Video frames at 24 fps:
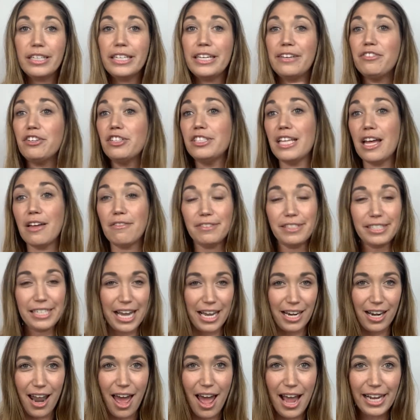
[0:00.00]
give yourself
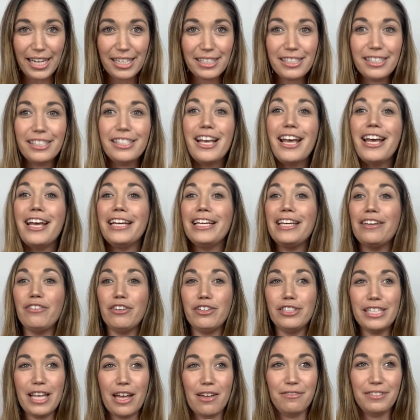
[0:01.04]
deadlines, give
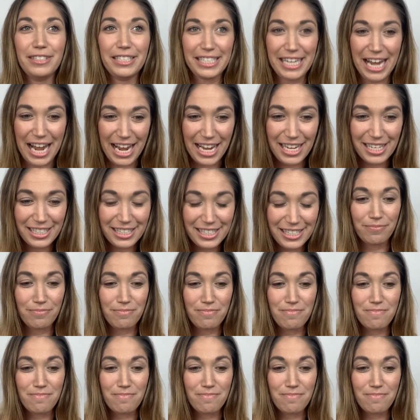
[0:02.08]
yourself dates,